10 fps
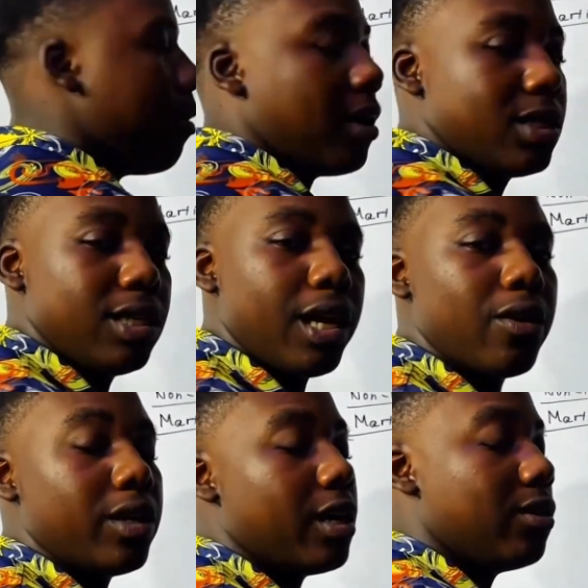
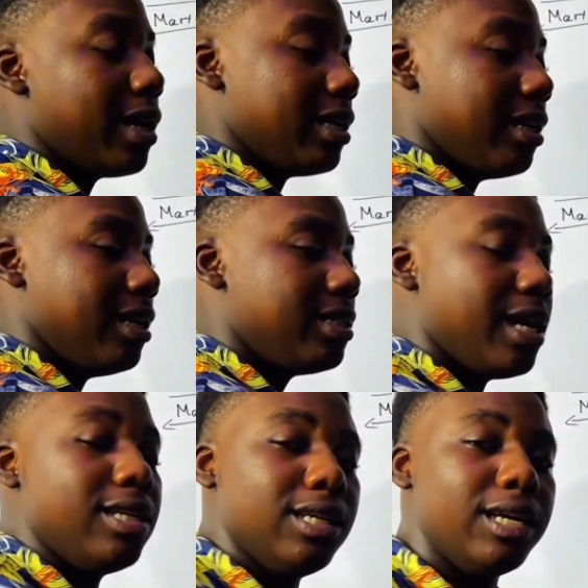martingale. You can look at grid
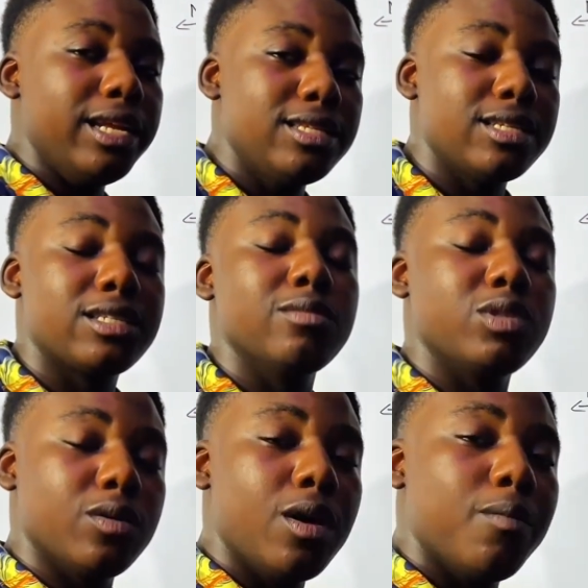trading. Grid
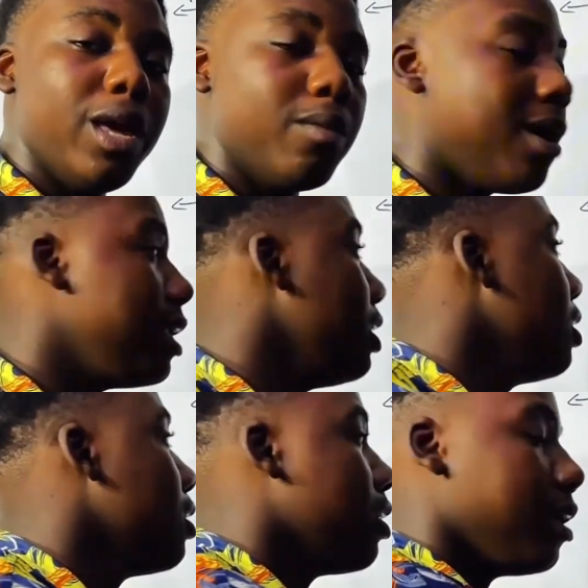systems make money.
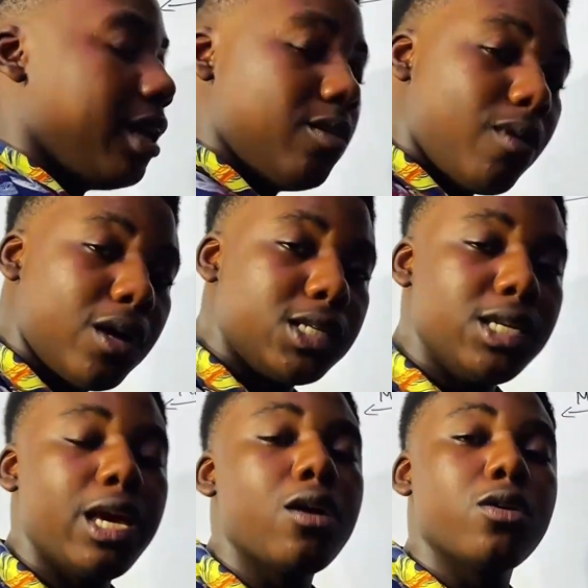Grid
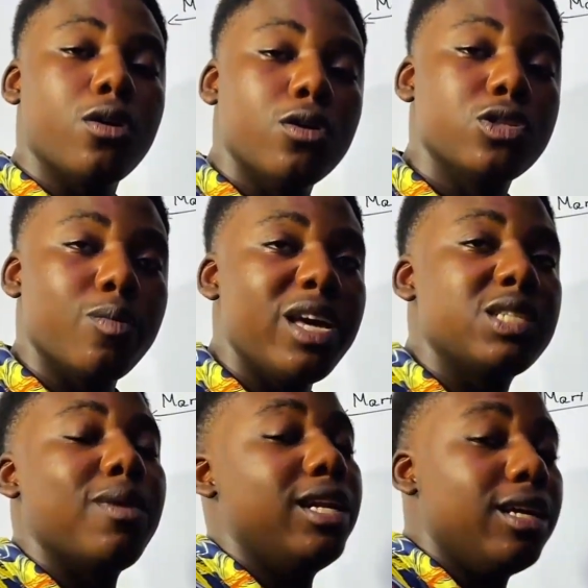martingale also
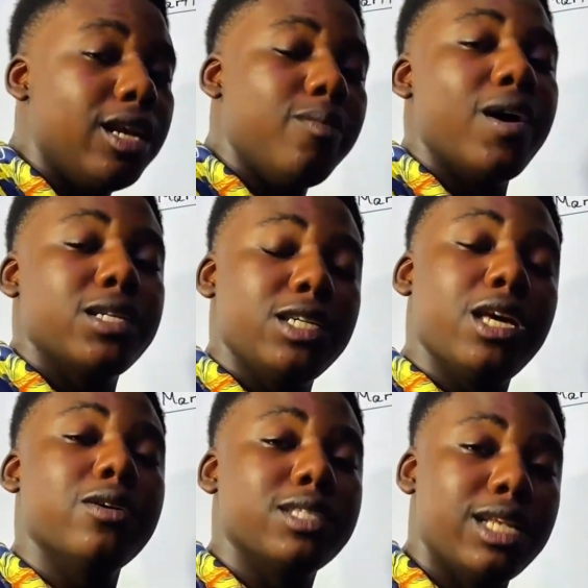makes money. Grid
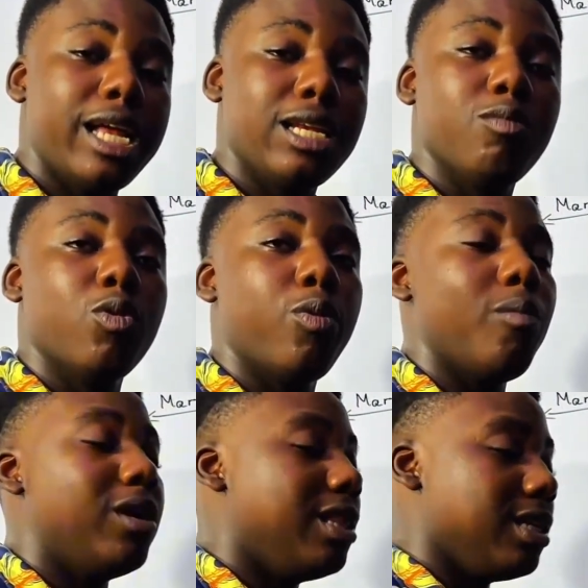martingale is slightly more
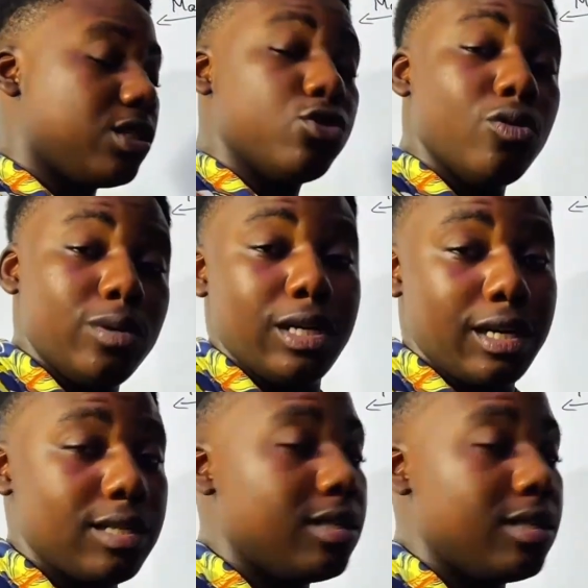popular than just normal grid